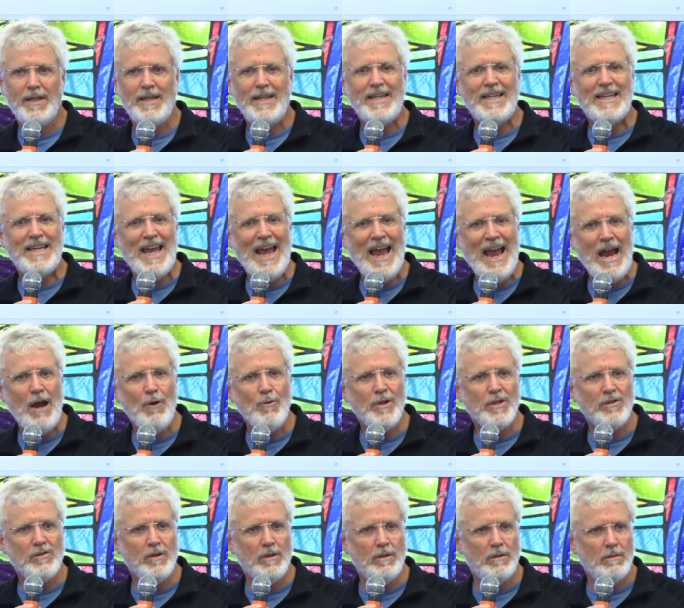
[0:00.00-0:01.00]
He
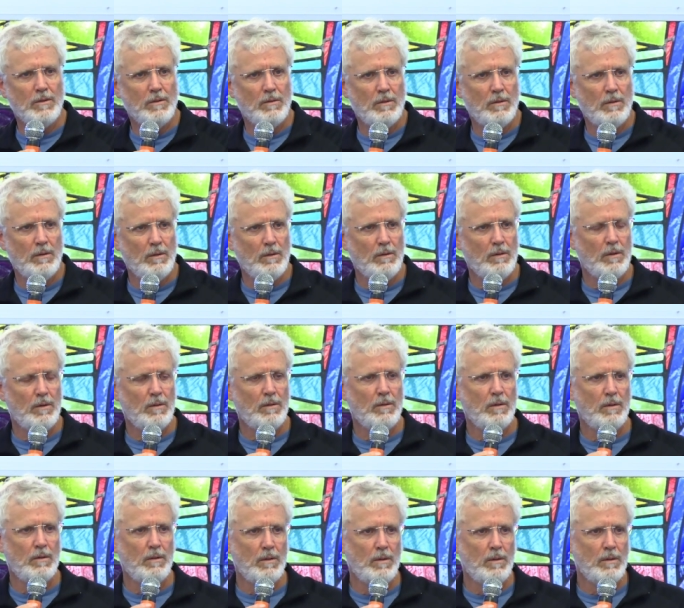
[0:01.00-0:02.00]
carries it.
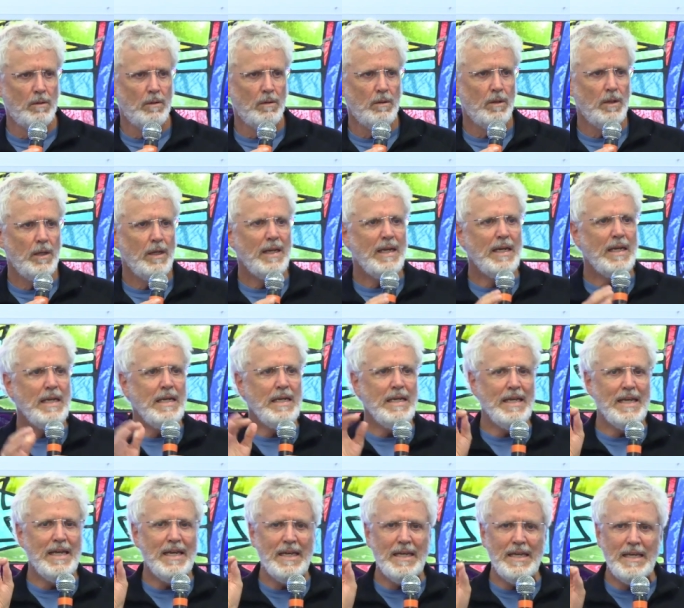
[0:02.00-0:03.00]

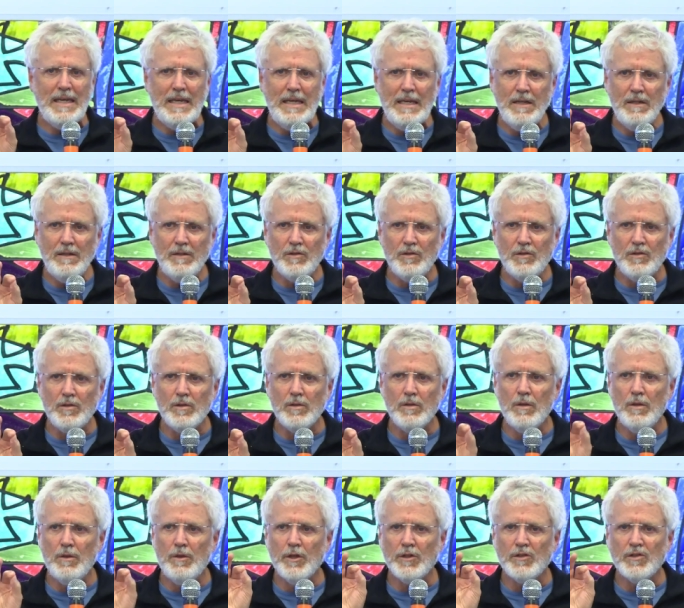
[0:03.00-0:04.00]
He is
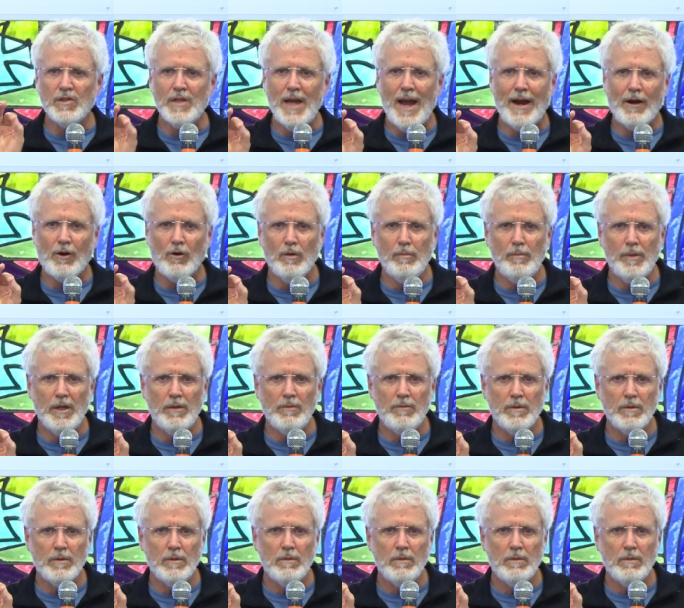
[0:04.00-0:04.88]
the sacrament.